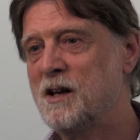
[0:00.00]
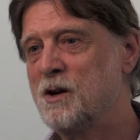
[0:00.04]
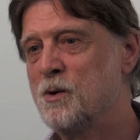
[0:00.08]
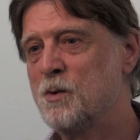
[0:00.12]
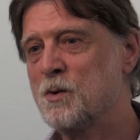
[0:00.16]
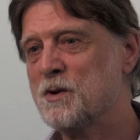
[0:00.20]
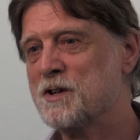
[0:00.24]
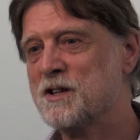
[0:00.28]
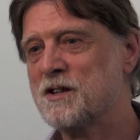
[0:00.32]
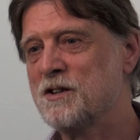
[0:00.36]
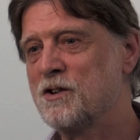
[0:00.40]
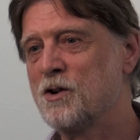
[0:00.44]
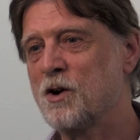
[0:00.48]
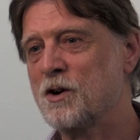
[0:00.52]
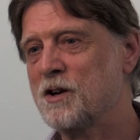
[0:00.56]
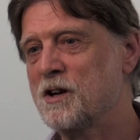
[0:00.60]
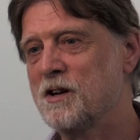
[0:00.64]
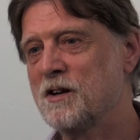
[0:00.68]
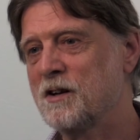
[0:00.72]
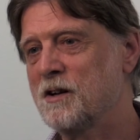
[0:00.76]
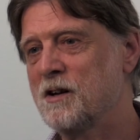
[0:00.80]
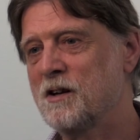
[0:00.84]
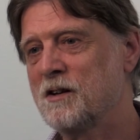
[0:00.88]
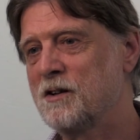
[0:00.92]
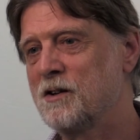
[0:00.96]
was not
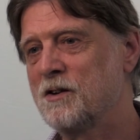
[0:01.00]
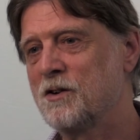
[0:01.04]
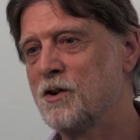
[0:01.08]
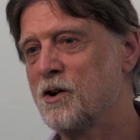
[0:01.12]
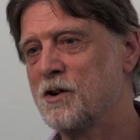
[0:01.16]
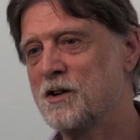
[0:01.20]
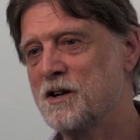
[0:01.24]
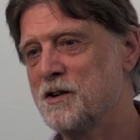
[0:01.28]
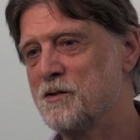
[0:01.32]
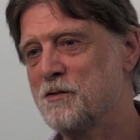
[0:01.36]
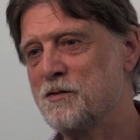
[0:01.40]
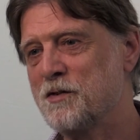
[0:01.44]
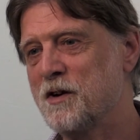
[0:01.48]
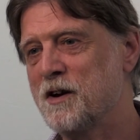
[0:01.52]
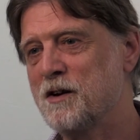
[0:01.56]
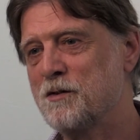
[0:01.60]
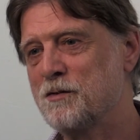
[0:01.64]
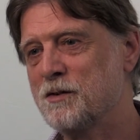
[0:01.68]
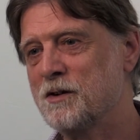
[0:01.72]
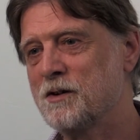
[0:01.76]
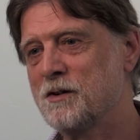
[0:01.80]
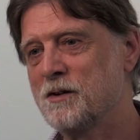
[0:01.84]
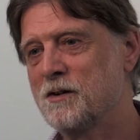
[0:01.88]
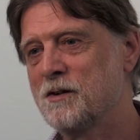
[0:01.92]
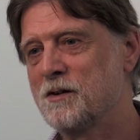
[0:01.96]
in
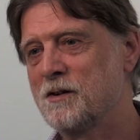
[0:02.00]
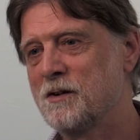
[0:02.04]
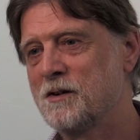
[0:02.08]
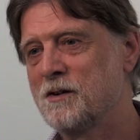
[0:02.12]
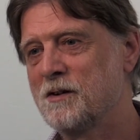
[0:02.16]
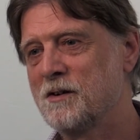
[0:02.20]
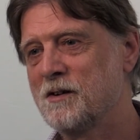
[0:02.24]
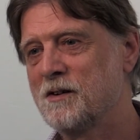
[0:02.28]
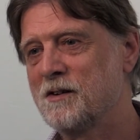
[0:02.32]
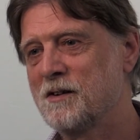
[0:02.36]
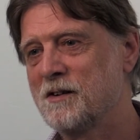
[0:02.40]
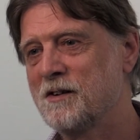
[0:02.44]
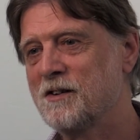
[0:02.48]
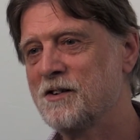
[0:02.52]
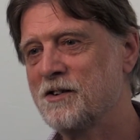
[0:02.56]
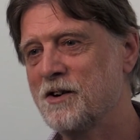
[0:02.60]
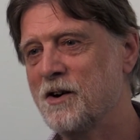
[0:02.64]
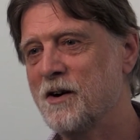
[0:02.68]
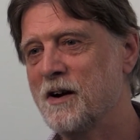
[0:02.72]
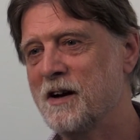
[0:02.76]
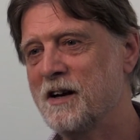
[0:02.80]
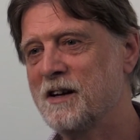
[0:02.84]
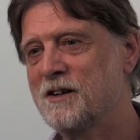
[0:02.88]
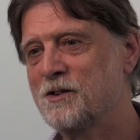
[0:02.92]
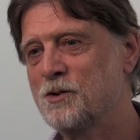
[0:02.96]
favor. So
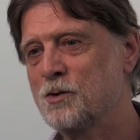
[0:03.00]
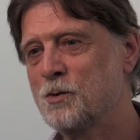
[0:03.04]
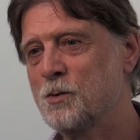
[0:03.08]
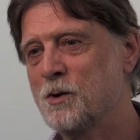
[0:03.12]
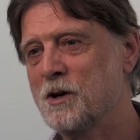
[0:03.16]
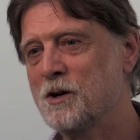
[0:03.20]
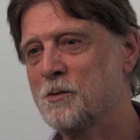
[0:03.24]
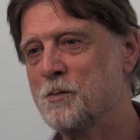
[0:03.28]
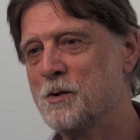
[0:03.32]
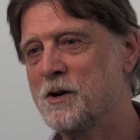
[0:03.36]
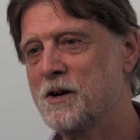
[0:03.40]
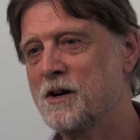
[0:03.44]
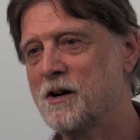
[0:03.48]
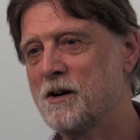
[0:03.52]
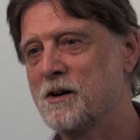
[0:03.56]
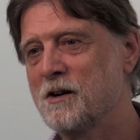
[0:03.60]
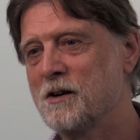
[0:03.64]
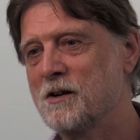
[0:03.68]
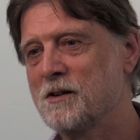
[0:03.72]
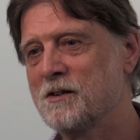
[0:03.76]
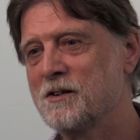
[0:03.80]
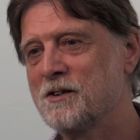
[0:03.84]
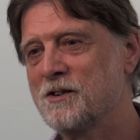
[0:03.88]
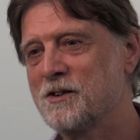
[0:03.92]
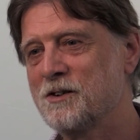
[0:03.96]
I had to work pretty
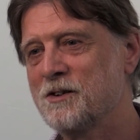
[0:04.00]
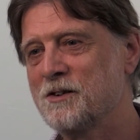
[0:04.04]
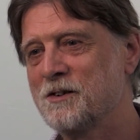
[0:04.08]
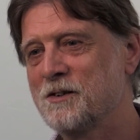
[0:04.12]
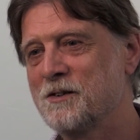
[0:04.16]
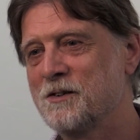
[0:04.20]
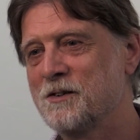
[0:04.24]
hard to.